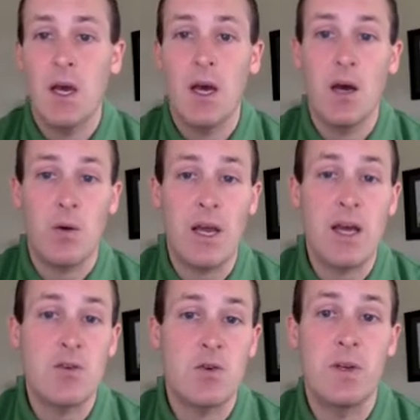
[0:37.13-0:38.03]
or
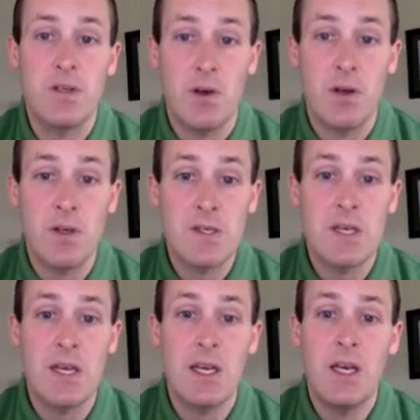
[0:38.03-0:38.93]
casualties on a
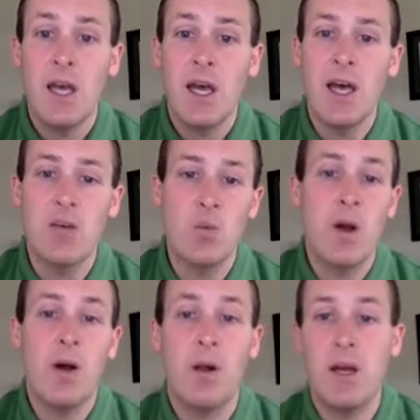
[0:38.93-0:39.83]
scene, as
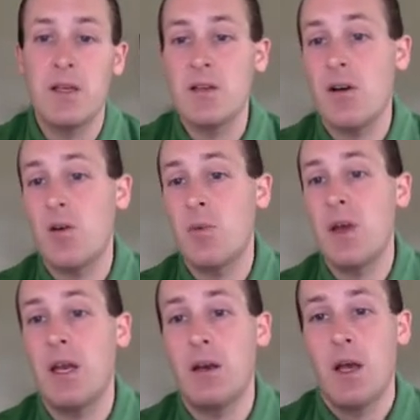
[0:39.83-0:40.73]
well as
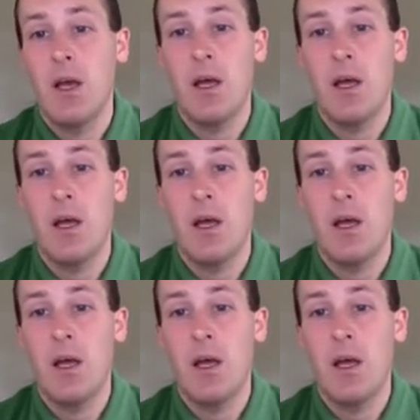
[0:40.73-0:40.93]
documenting